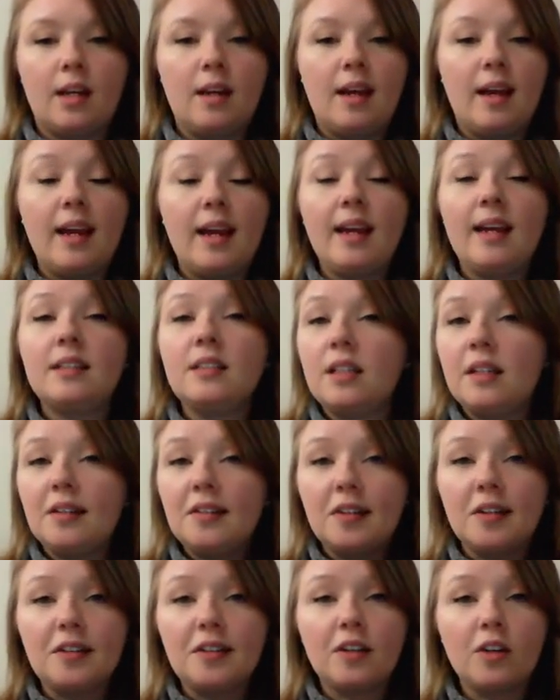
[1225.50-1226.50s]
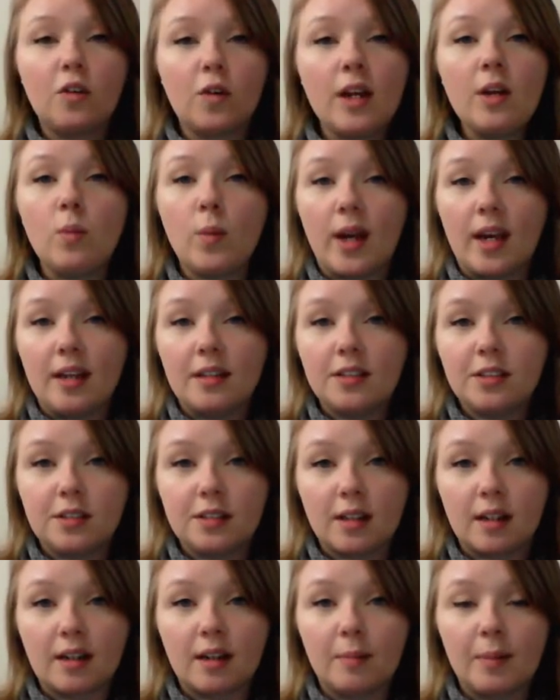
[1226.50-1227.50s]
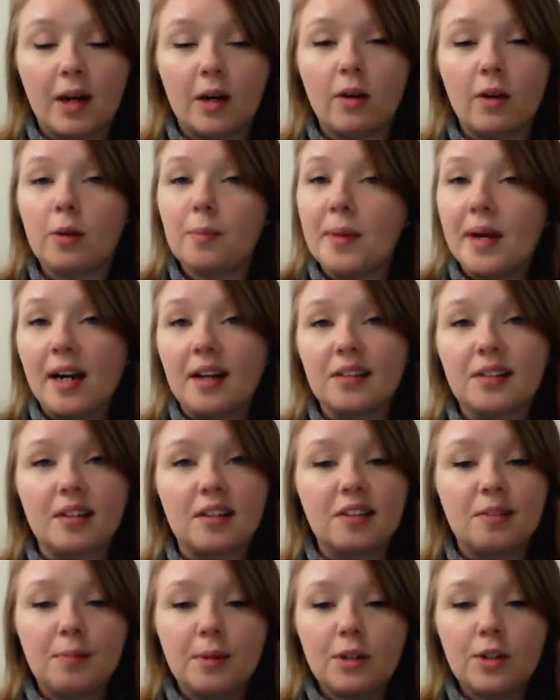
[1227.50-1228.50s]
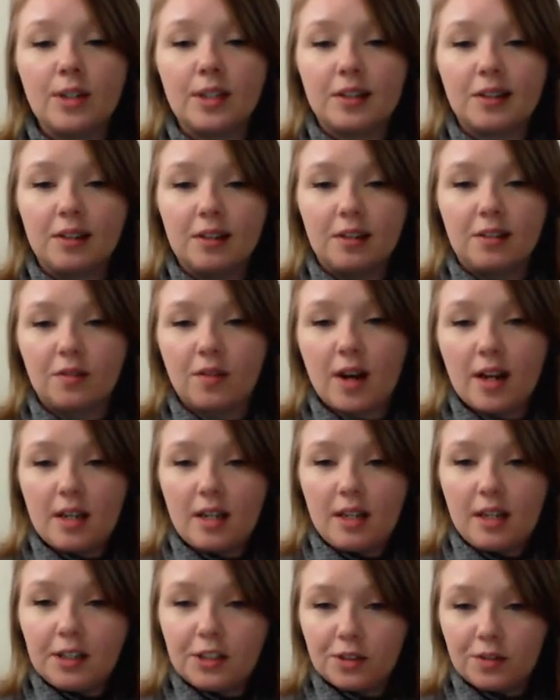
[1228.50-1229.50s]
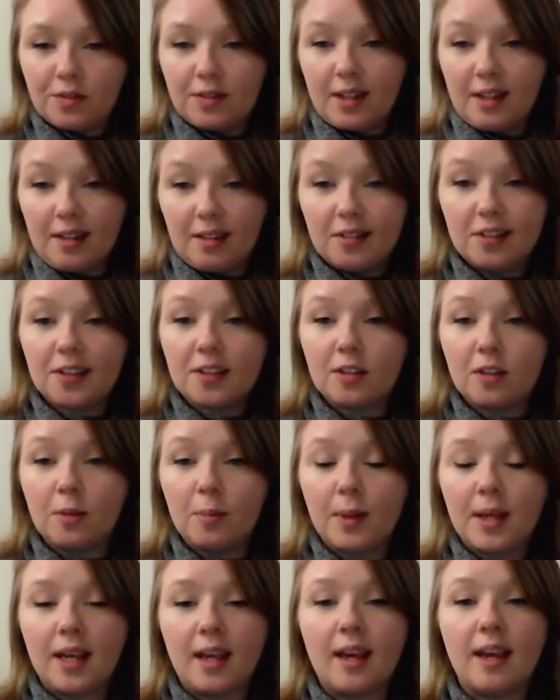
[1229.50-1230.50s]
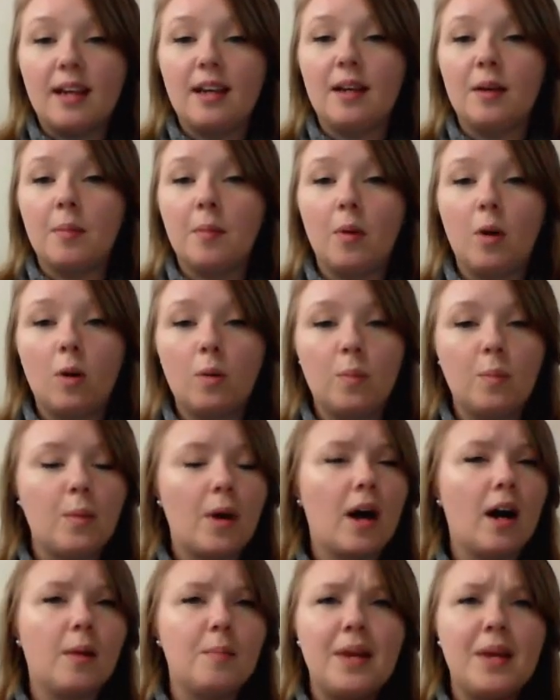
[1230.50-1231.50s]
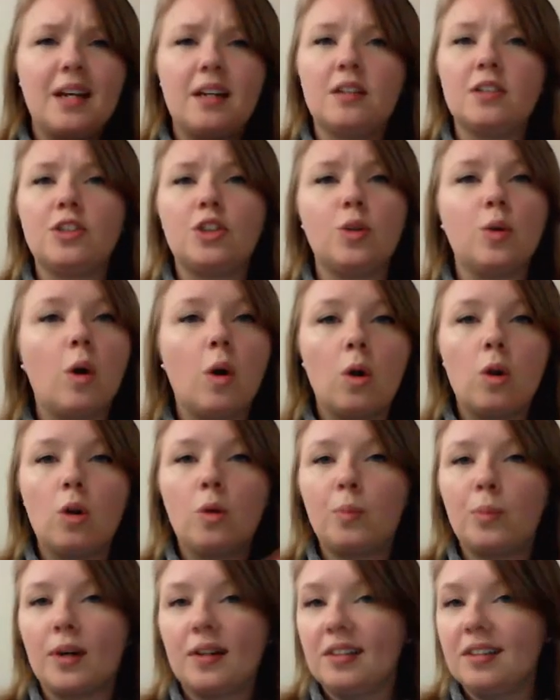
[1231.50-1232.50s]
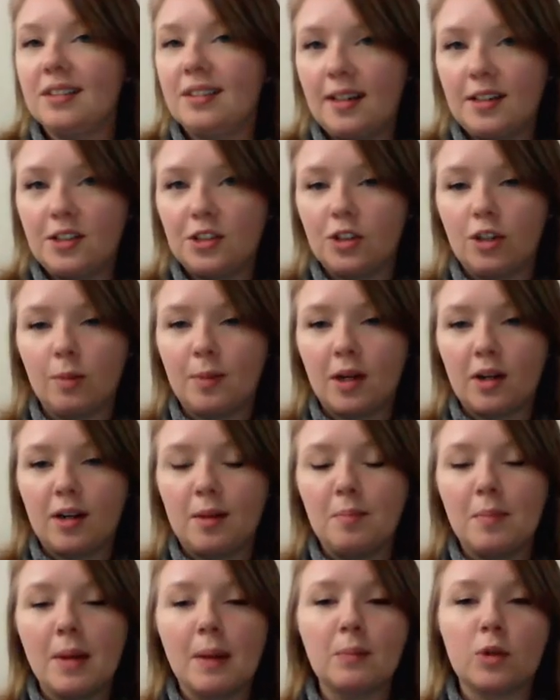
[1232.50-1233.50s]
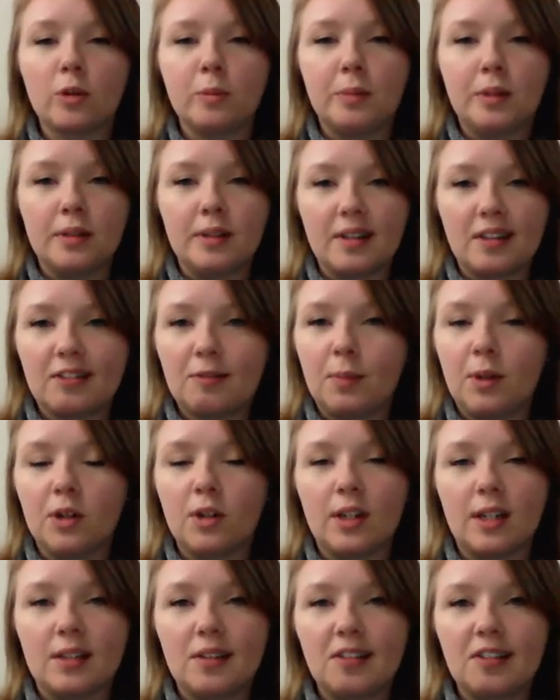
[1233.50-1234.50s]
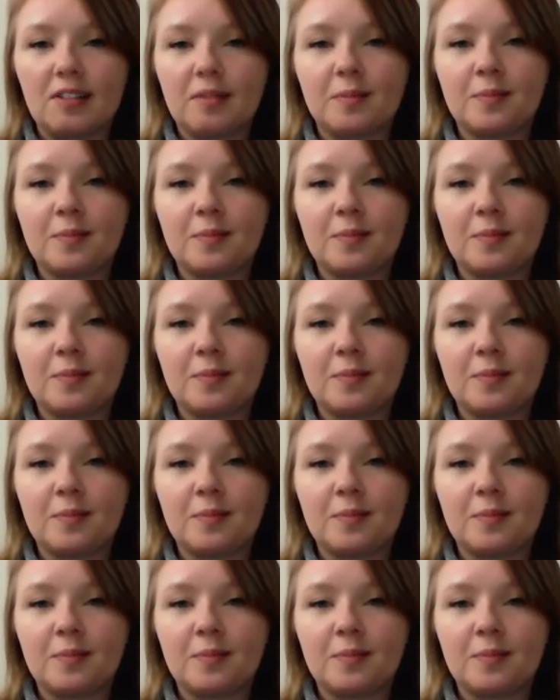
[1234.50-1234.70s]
And this is a great way to talk about our past experiences, right? Each of these could be made into a whole presentation about a memorable experience.